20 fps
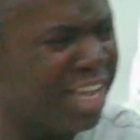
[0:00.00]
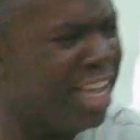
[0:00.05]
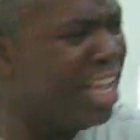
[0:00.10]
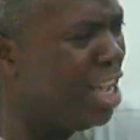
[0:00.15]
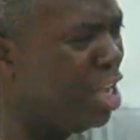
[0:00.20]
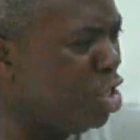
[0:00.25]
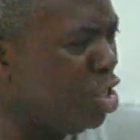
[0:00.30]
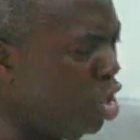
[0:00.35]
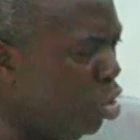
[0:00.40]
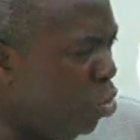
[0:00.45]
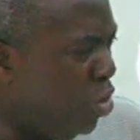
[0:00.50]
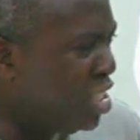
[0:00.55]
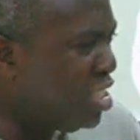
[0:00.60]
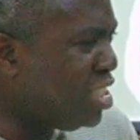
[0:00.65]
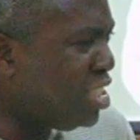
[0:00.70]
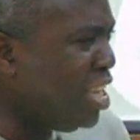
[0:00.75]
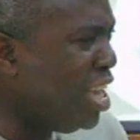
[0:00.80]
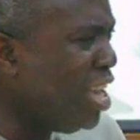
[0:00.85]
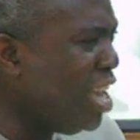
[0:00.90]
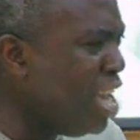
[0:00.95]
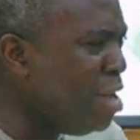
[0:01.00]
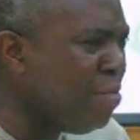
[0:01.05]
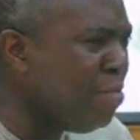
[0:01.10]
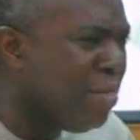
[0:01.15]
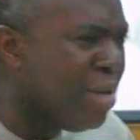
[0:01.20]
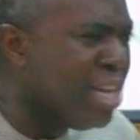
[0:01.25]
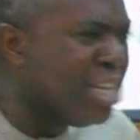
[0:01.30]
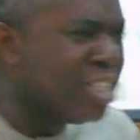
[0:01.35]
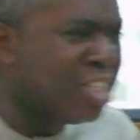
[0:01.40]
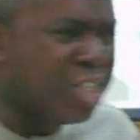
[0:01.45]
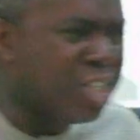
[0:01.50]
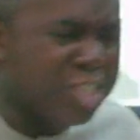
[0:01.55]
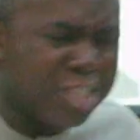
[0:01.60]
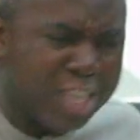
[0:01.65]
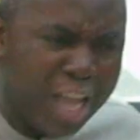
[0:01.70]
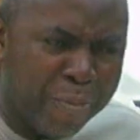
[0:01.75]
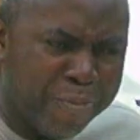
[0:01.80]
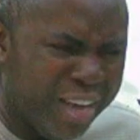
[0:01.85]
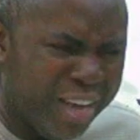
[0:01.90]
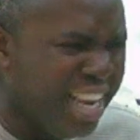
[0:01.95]
you will see Him
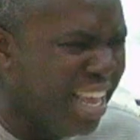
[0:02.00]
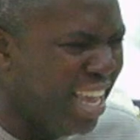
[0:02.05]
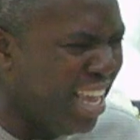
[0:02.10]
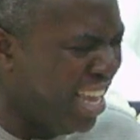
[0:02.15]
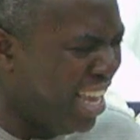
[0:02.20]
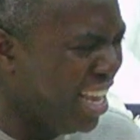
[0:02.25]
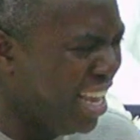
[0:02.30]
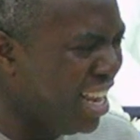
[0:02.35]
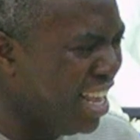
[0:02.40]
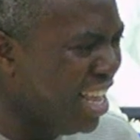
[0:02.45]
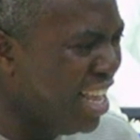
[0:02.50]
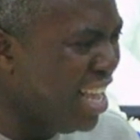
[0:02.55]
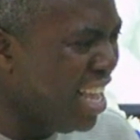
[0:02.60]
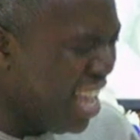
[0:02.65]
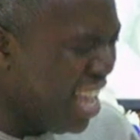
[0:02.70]
stepping in